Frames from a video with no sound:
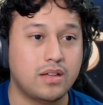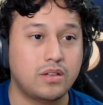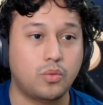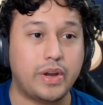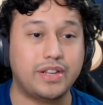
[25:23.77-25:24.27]

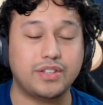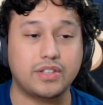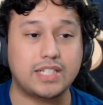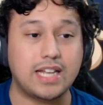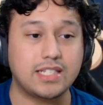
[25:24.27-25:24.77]
Waiting
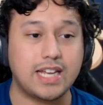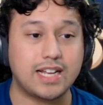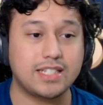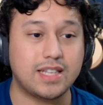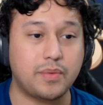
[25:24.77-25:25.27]
the 10
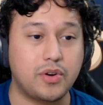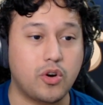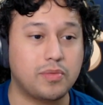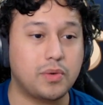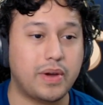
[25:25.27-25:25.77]
seconds that we
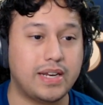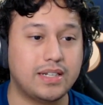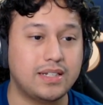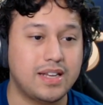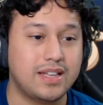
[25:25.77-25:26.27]
normally
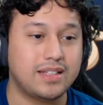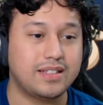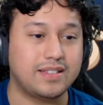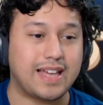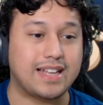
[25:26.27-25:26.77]
waited.
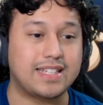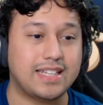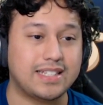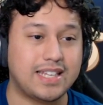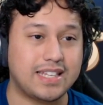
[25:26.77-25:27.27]
That
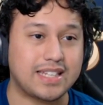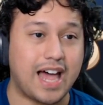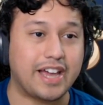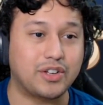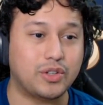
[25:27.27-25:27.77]
is his
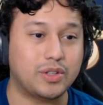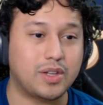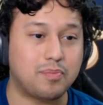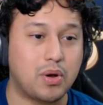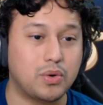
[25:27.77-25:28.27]

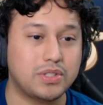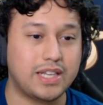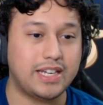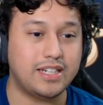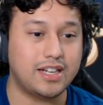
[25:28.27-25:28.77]
idle pose
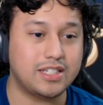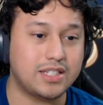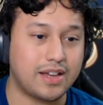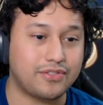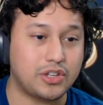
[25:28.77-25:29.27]
that he does
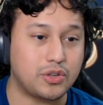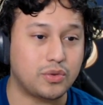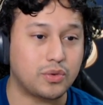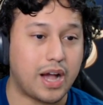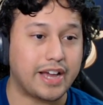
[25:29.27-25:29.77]
after
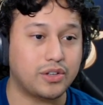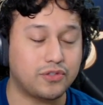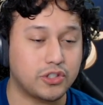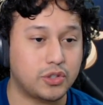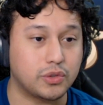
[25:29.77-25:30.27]
you idle
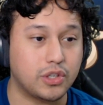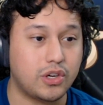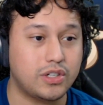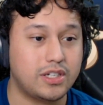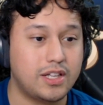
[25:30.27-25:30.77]
for too
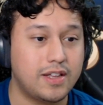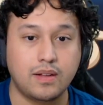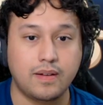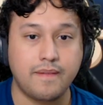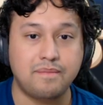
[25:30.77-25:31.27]
long.
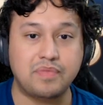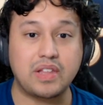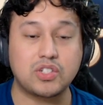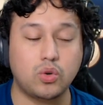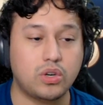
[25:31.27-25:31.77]
Now
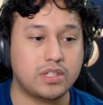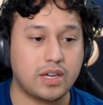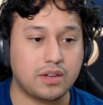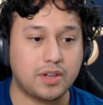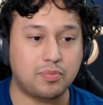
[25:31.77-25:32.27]
that's cool because
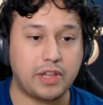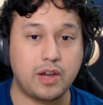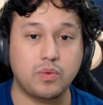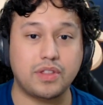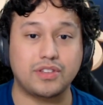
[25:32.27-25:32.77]
they're
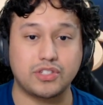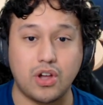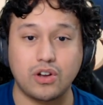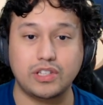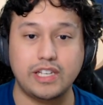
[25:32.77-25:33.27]
playing with
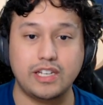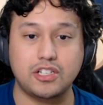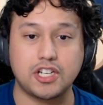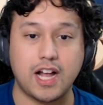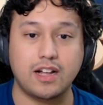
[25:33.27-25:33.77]
Zhongli,
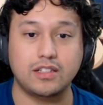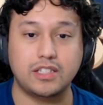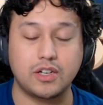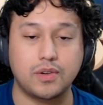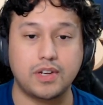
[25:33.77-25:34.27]
Childe,
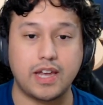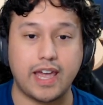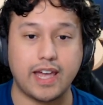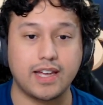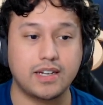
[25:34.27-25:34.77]
Diona,
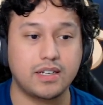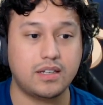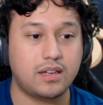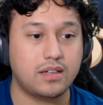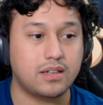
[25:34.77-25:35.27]
and
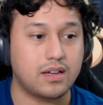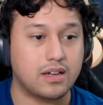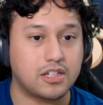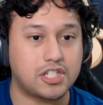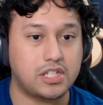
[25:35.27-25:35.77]

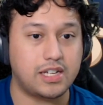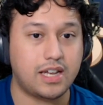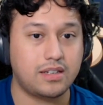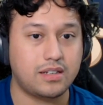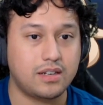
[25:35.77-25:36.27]
Xinyan.